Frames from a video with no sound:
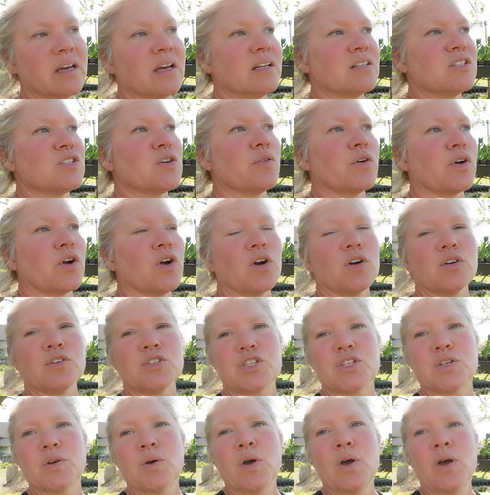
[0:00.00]
And so the
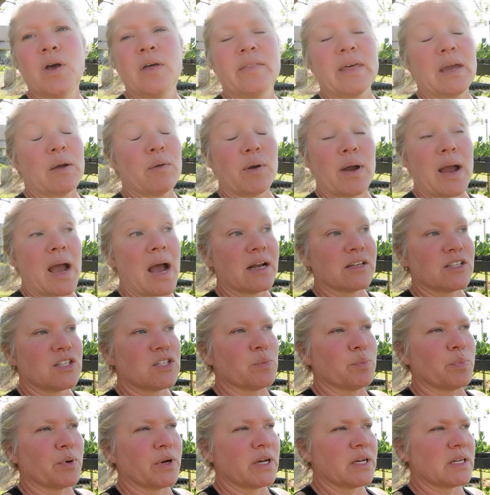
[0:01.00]
girls, they were asked
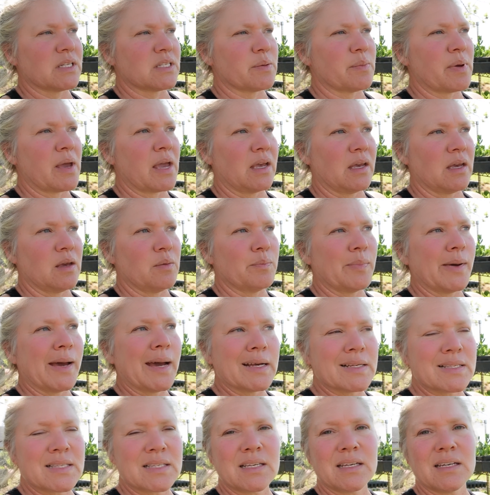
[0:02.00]
to bring some hanging
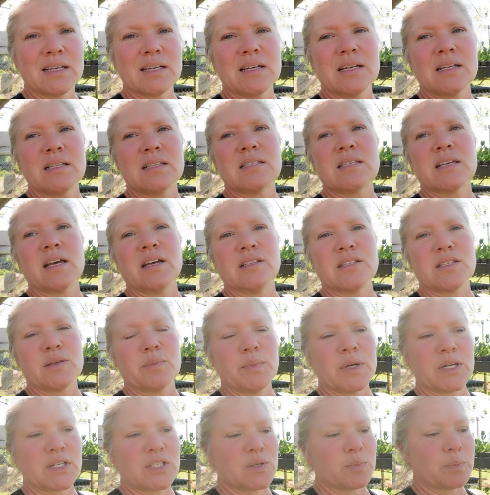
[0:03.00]
baskets and some
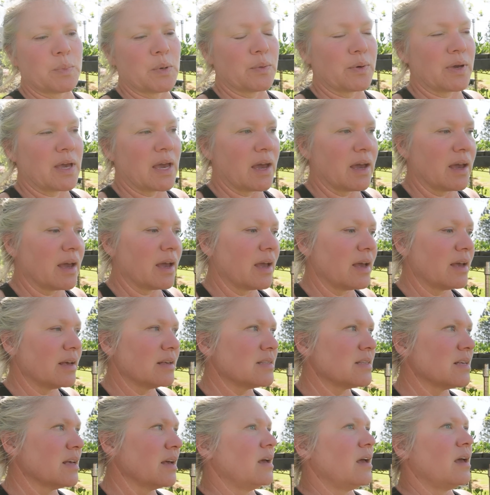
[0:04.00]
mixed
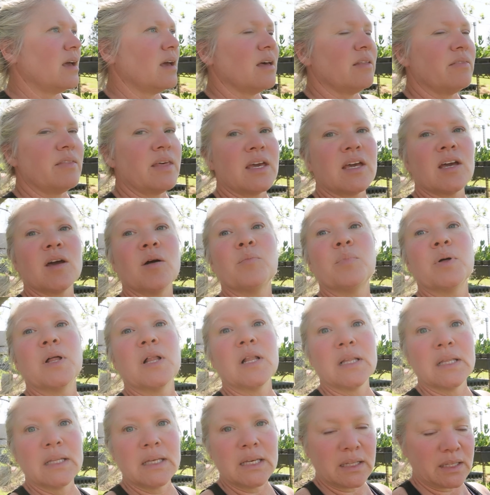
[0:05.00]
bouquets, and they
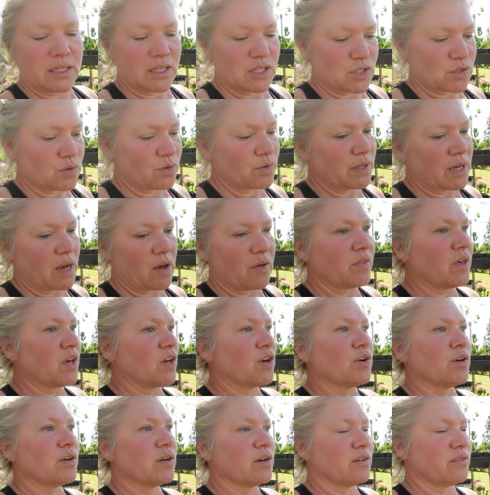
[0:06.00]
completely sold out. They
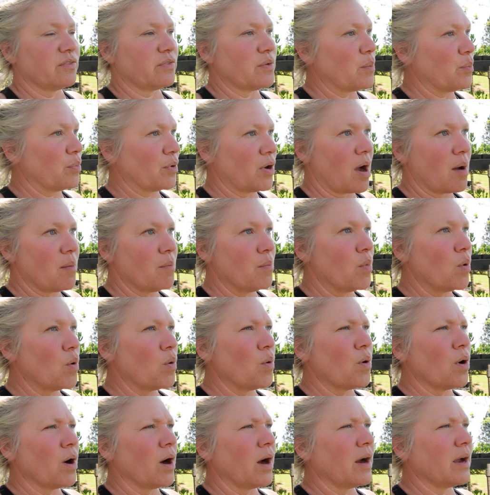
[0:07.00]
could have brought
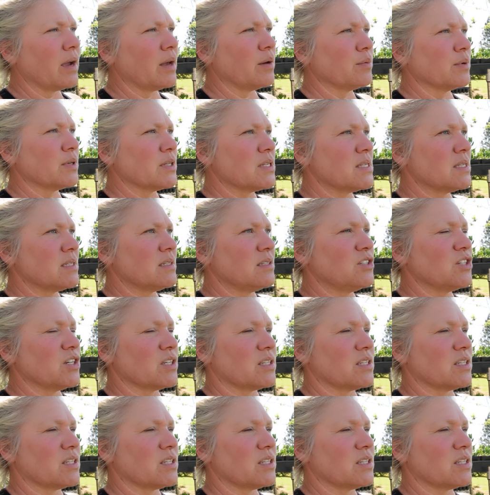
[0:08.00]
more. It was